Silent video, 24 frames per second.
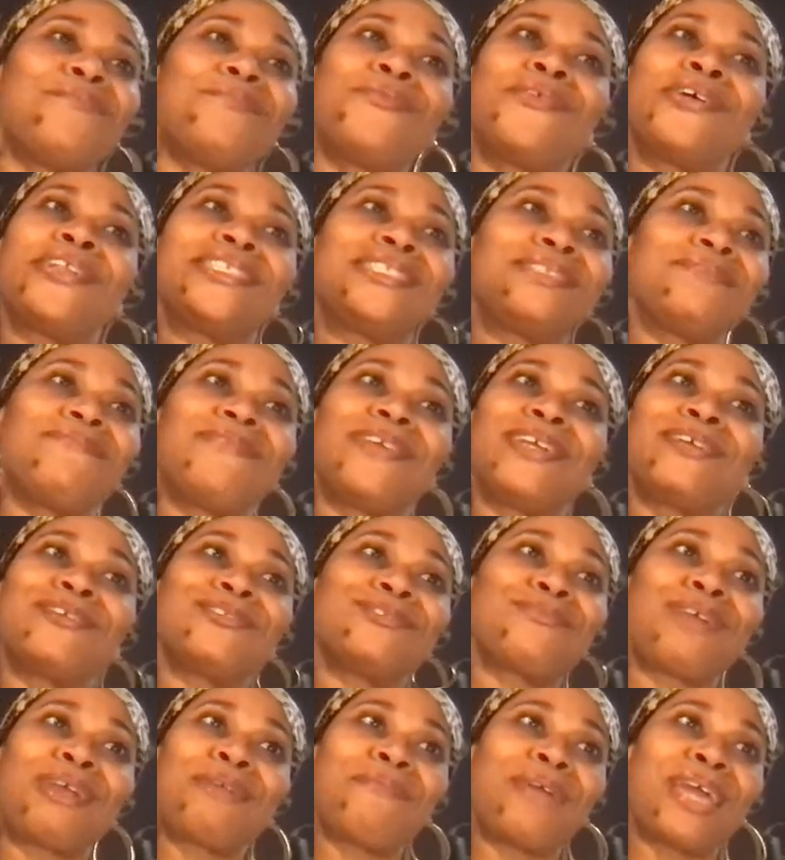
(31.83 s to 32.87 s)
pointing some
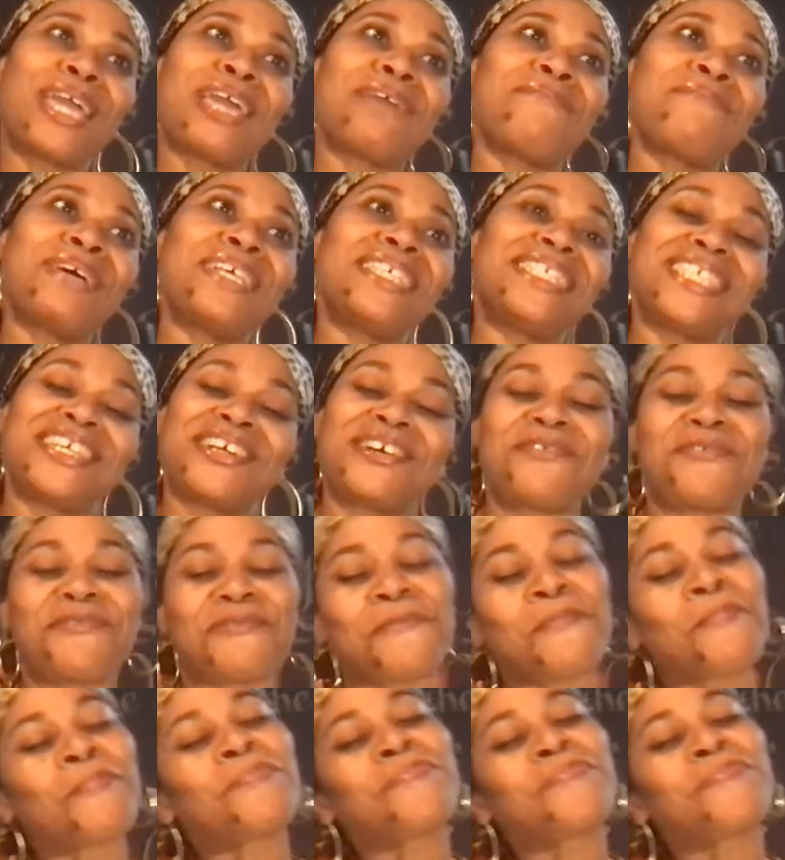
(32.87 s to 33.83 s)
fingers right back at myself.